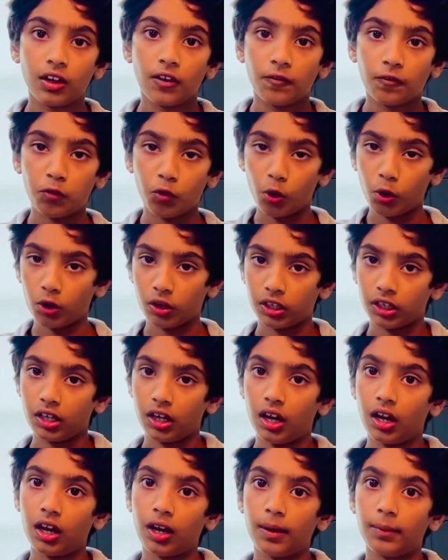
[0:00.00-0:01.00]
for
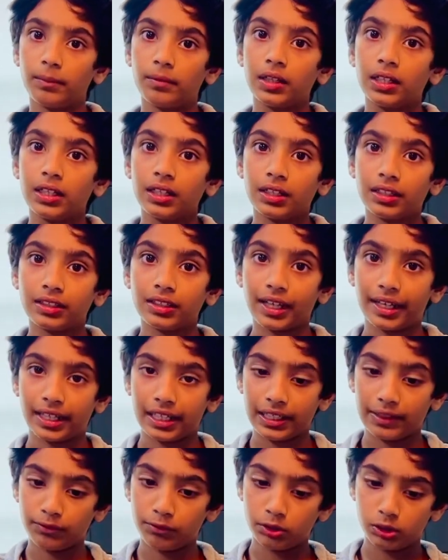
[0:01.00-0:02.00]
like
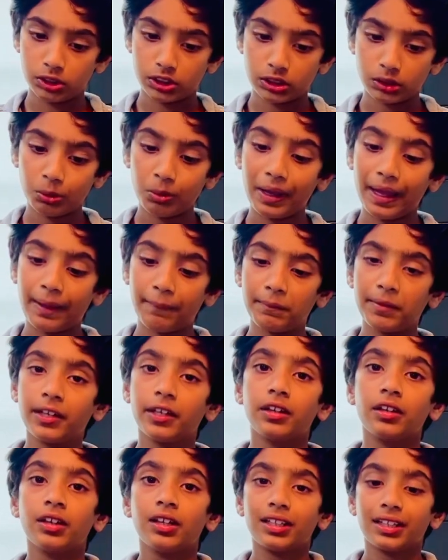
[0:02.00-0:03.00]
if you swim
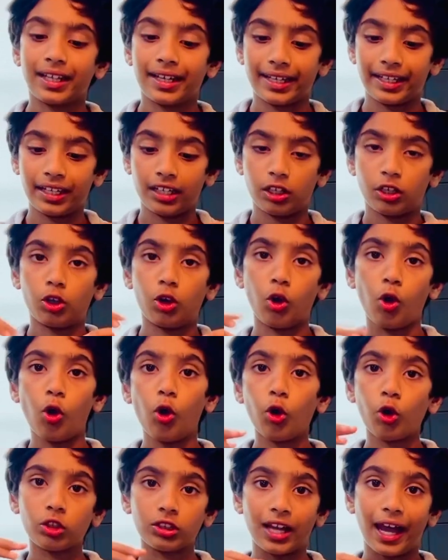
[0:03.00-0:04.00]
like in the
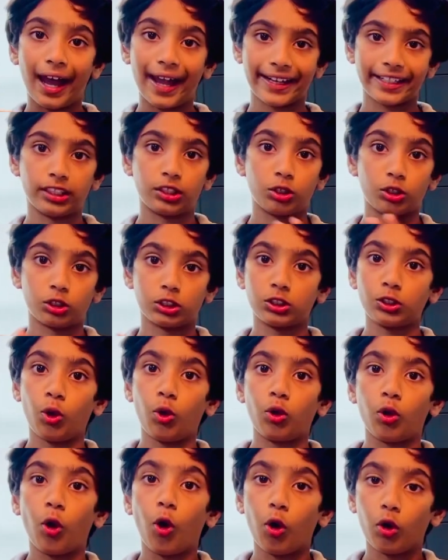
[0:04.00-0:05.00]
cold ice, you're so
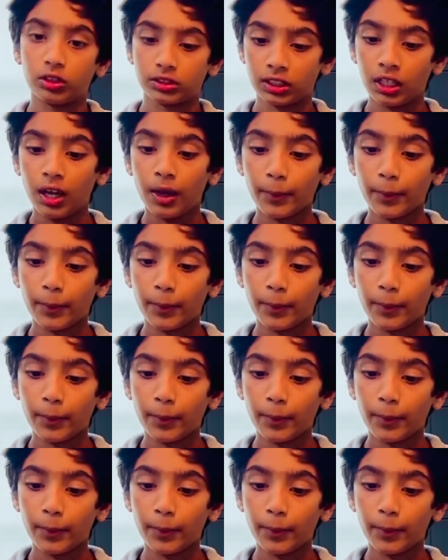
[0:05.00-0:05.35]
cold,